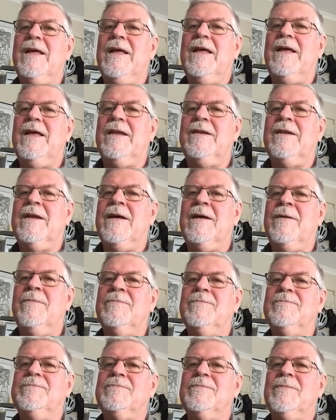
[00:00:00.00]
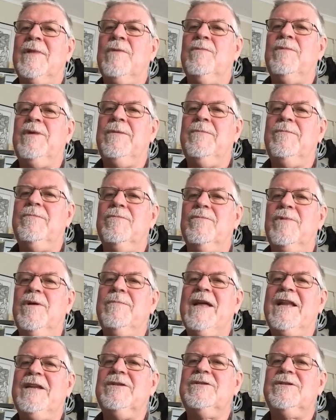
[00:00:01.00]
And we
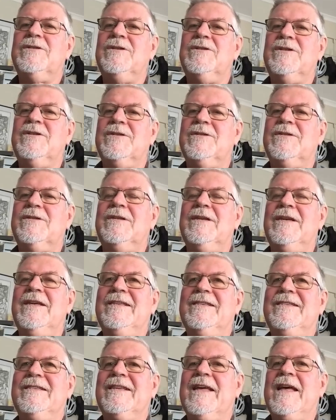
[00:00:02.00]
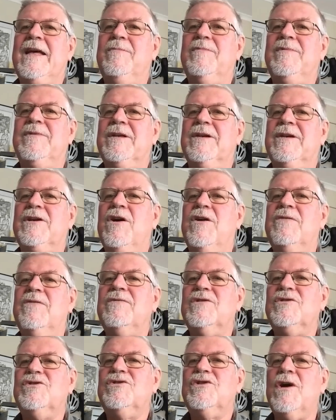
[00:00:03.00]
managed to just escape the
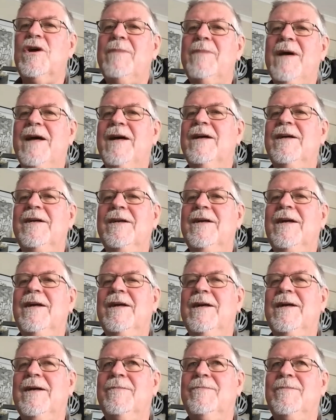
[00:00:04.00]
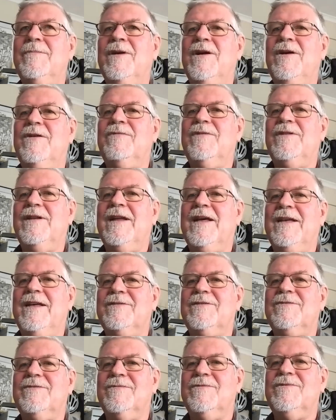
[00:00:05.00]
COVID chopper over the
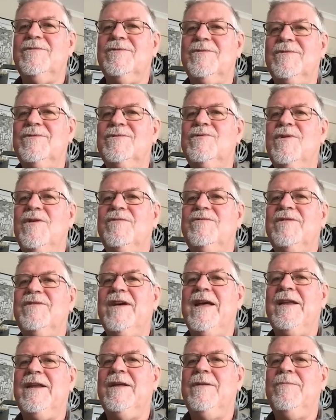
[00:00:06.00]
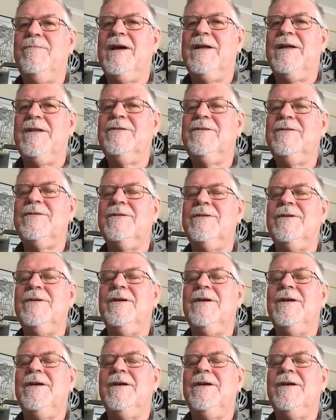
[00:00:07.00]
last 12 to 18 months.